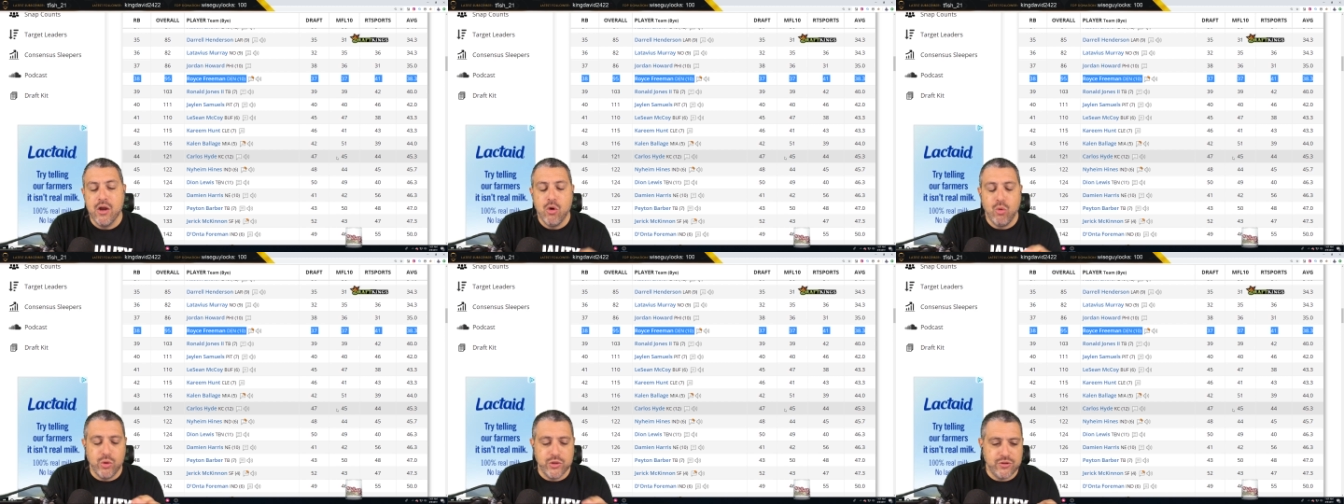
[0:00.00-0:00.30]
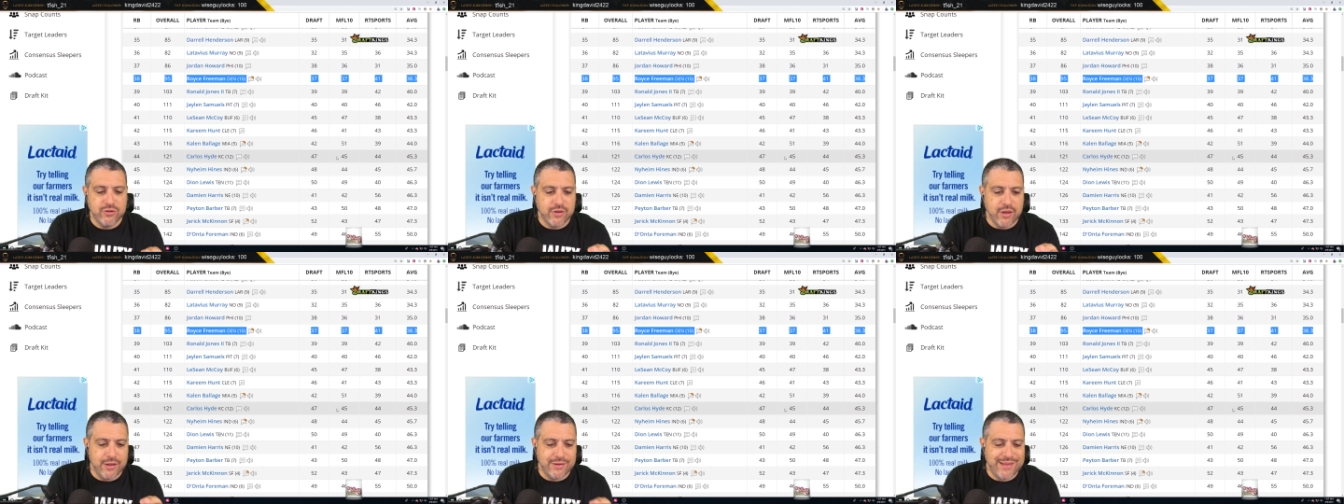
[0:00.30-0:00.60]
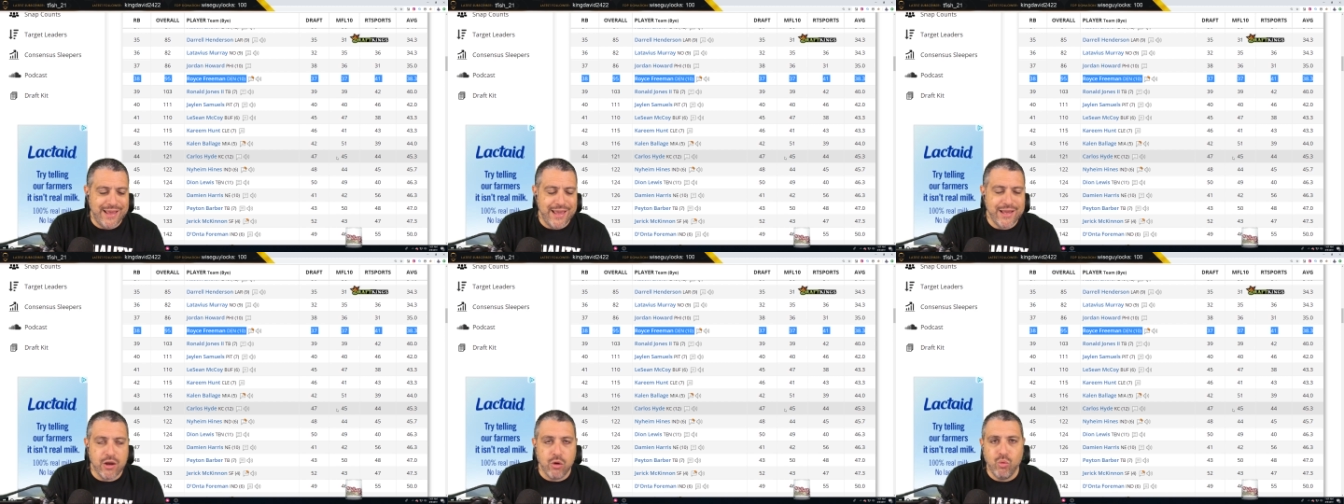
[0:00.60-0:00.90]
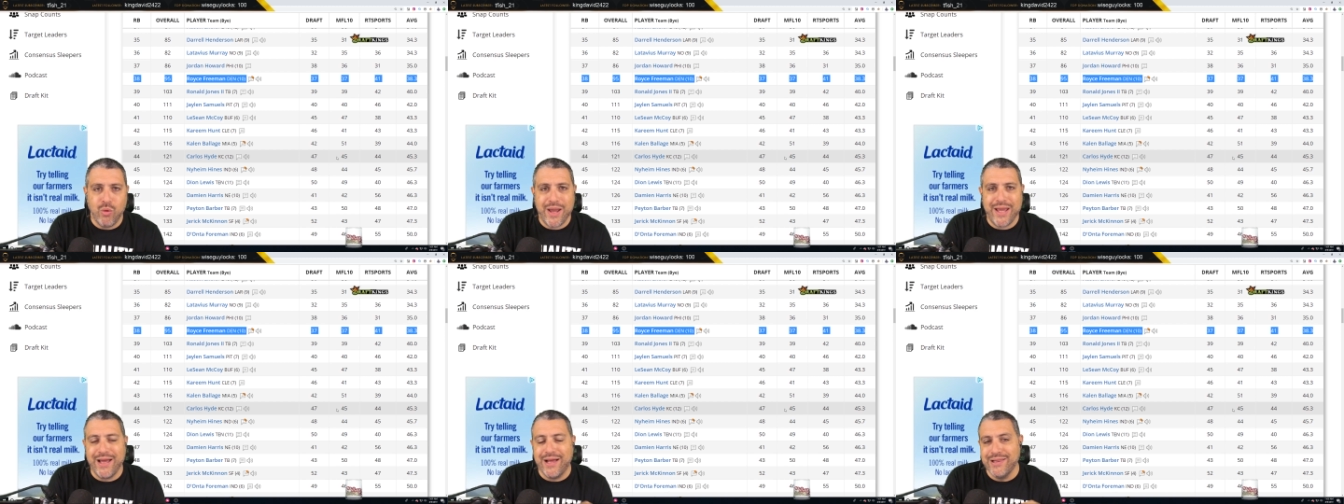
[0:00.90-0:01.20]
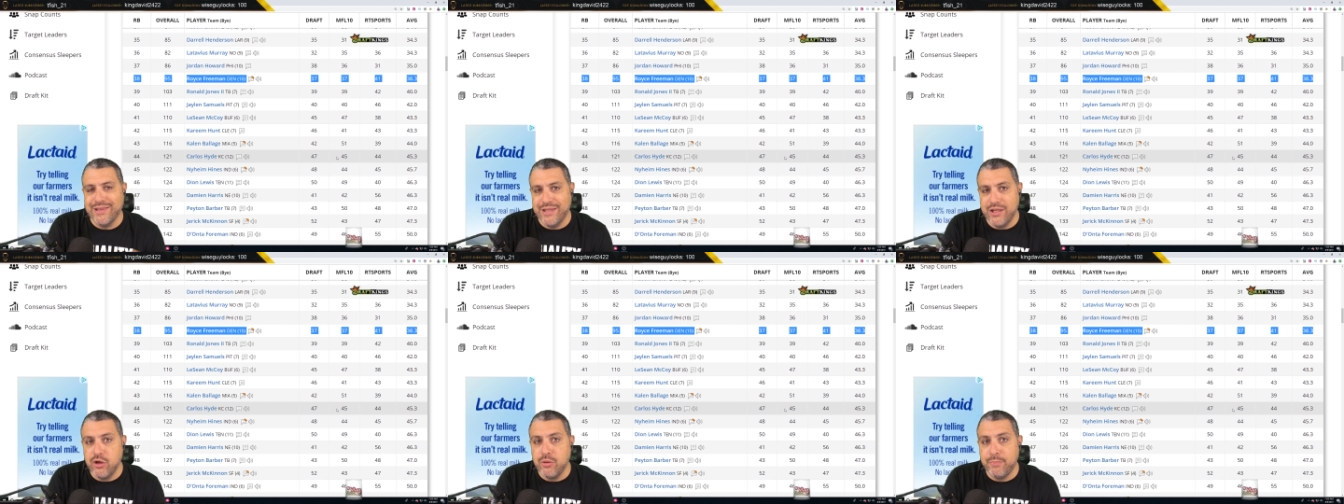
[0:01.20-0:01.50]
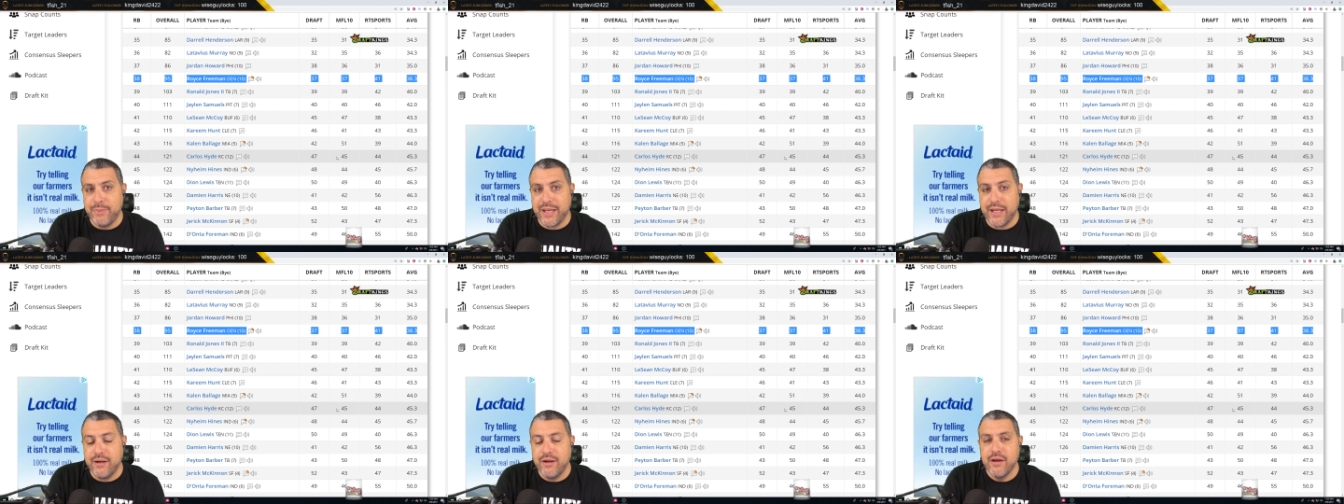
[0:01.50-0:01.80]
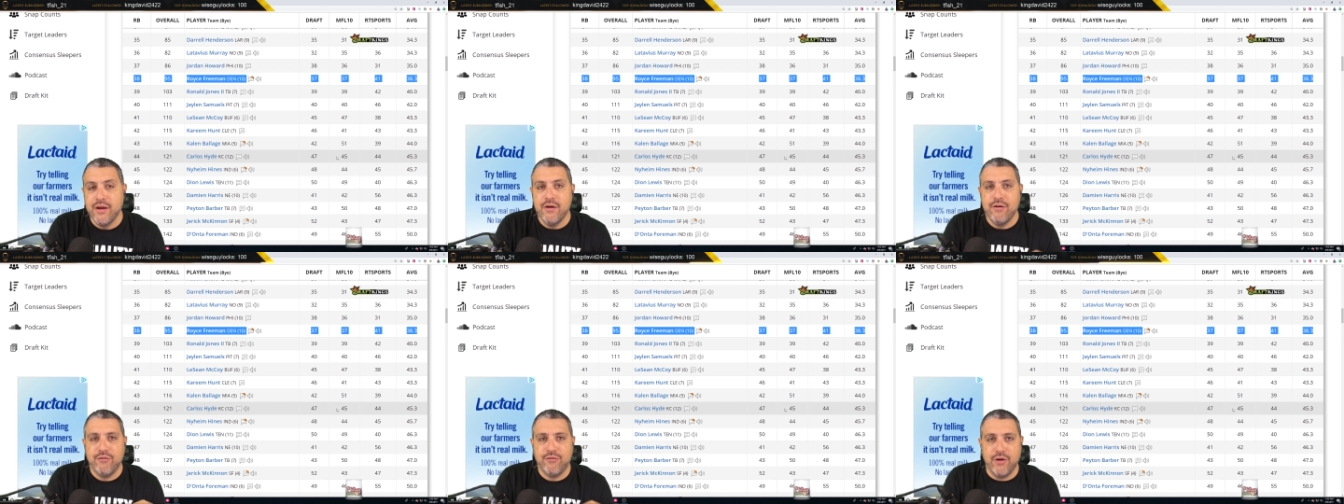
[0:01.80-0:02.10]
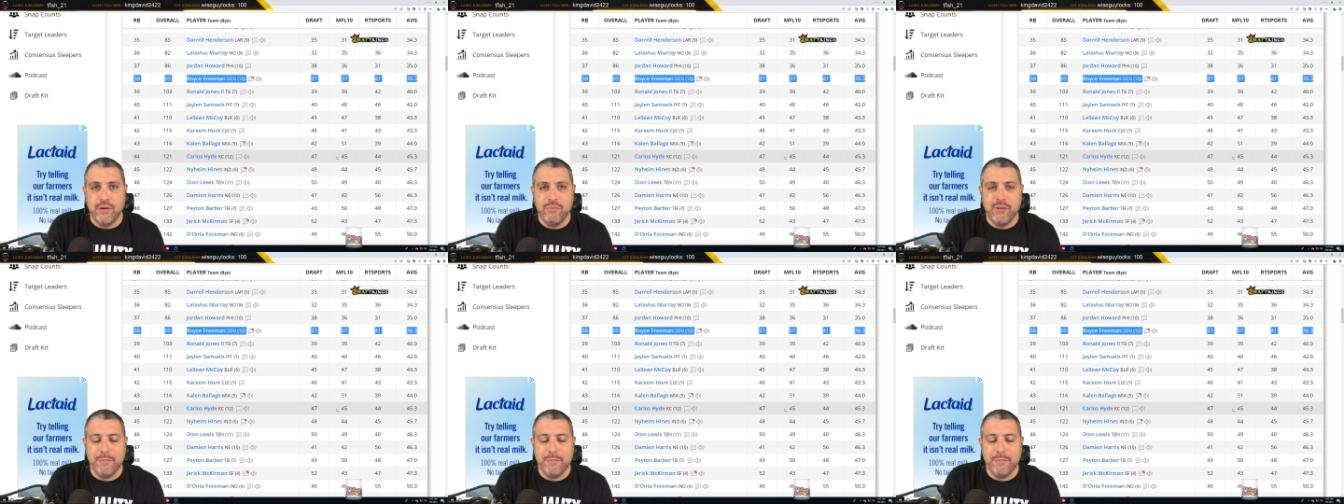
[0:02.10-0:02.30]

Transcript: which is going to take away a little bit from